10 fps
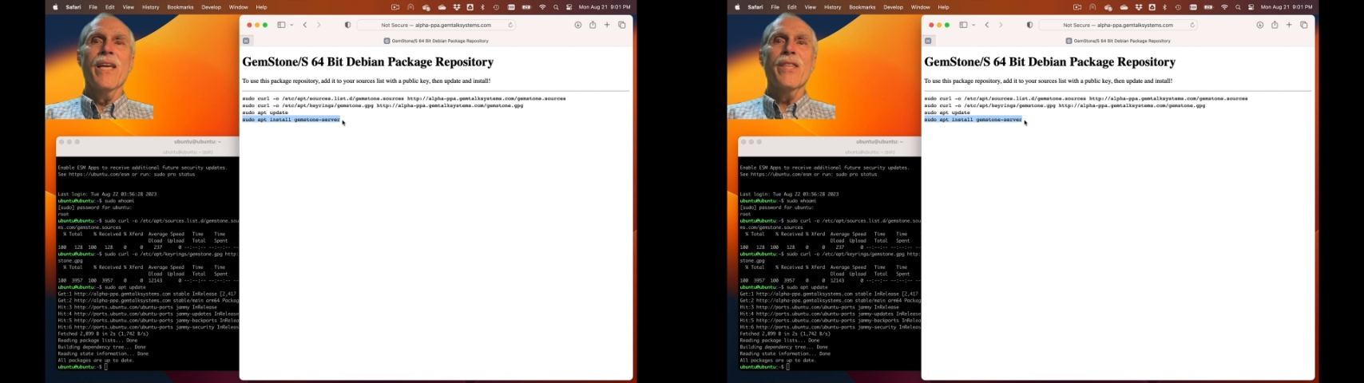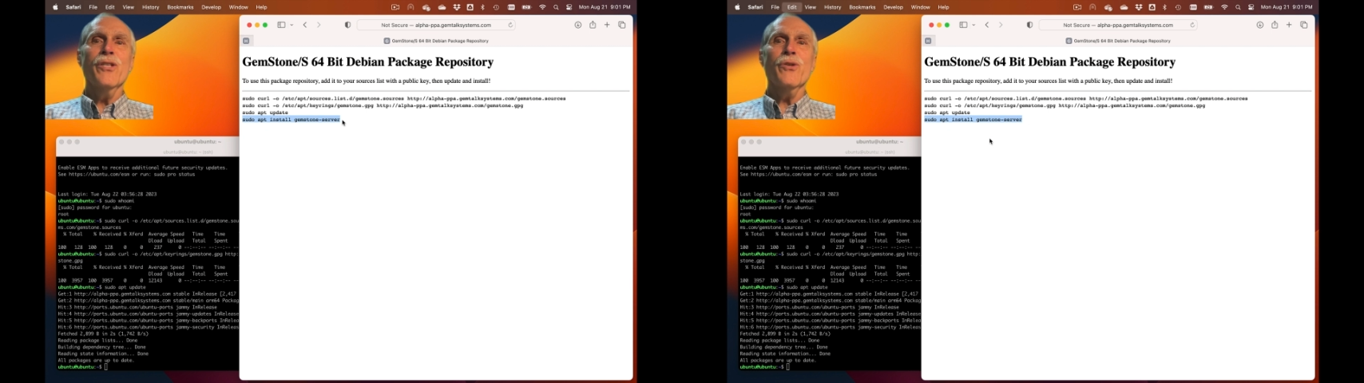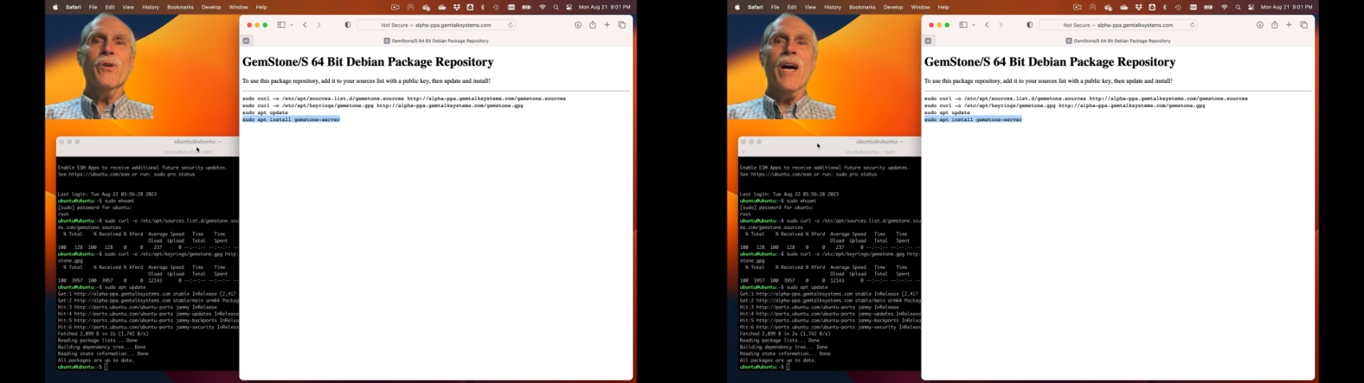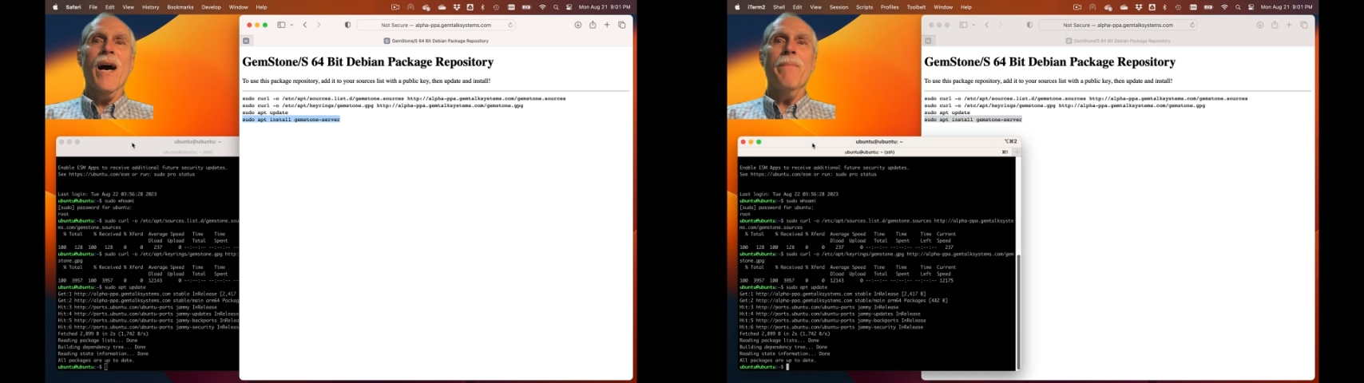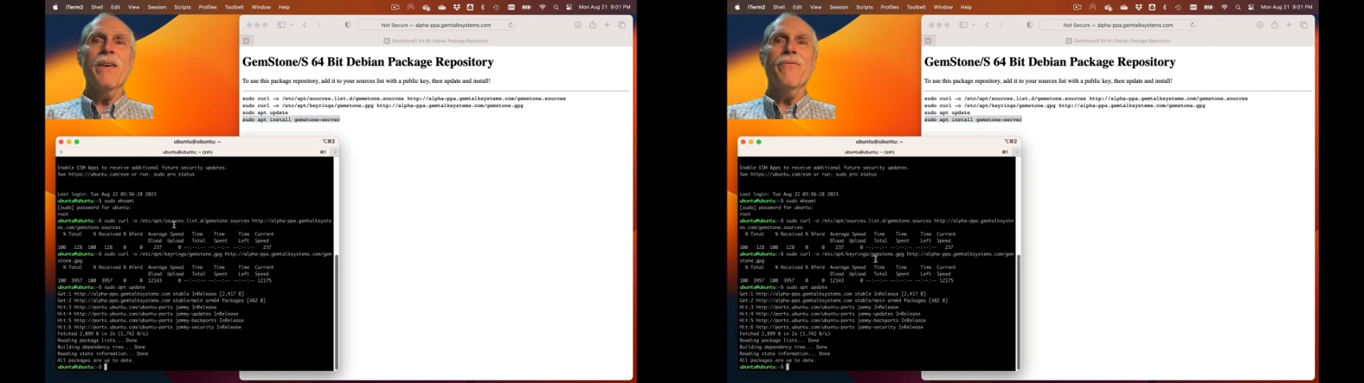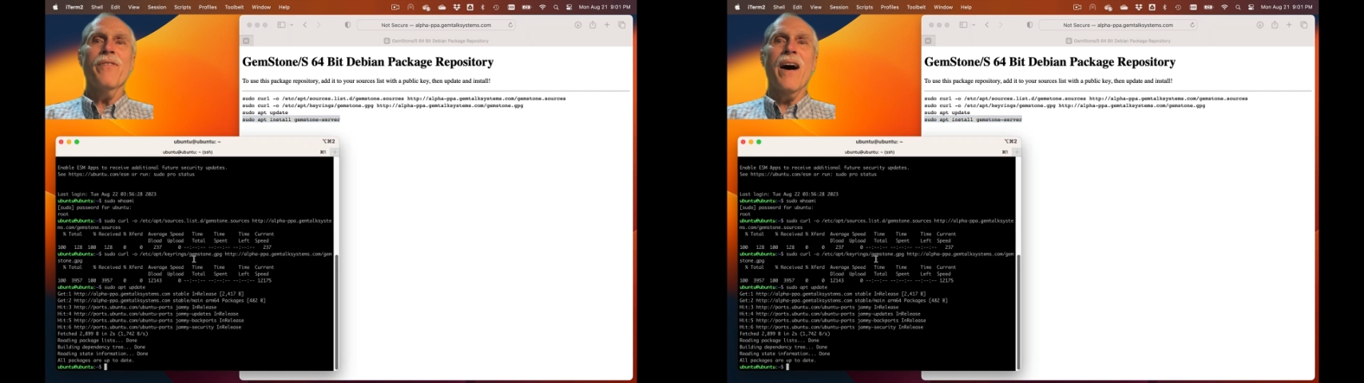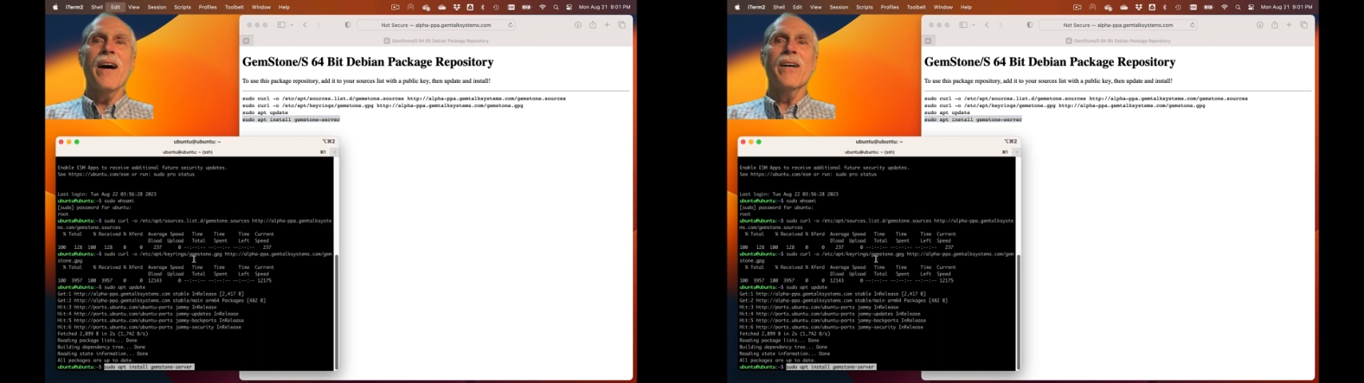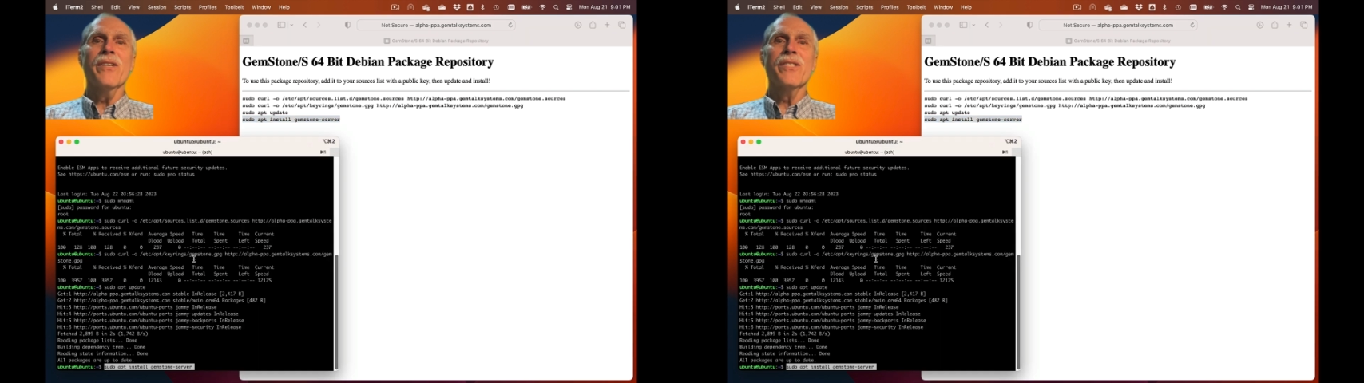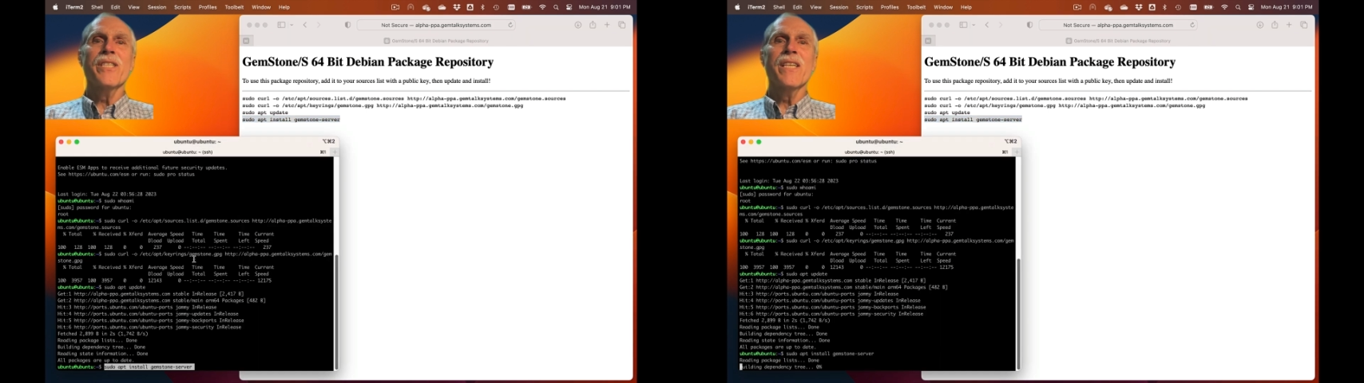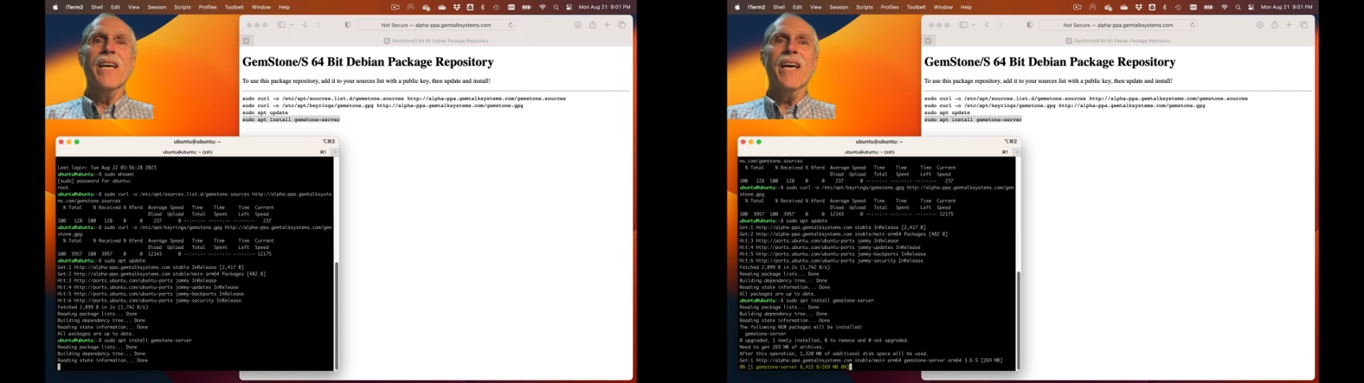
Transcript: This will copy files